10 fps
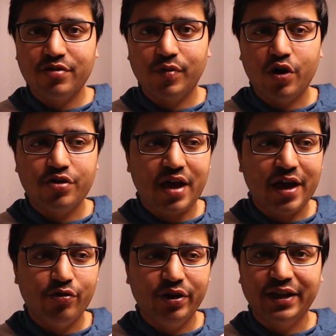because I
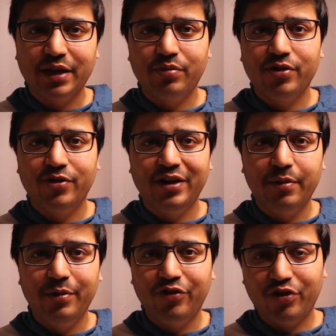know it can be a little
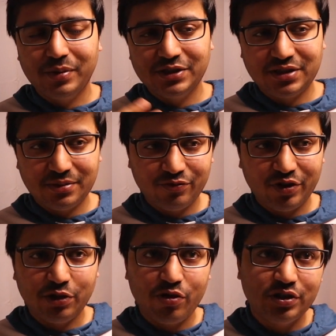bit troublesome
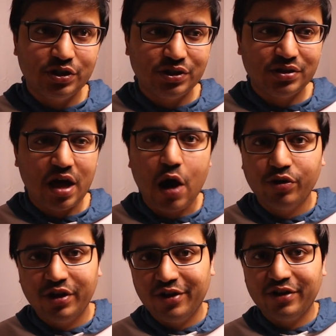when you are just out
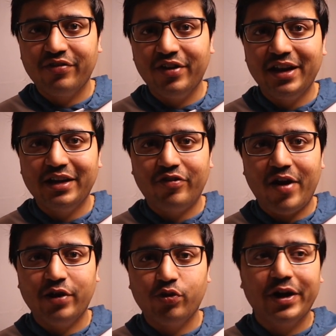there in the field and
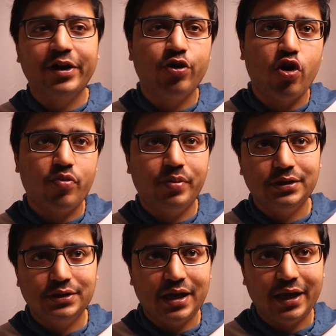trying to get your
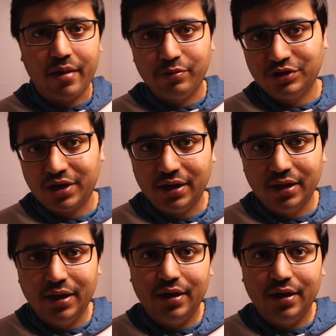documents like apostille.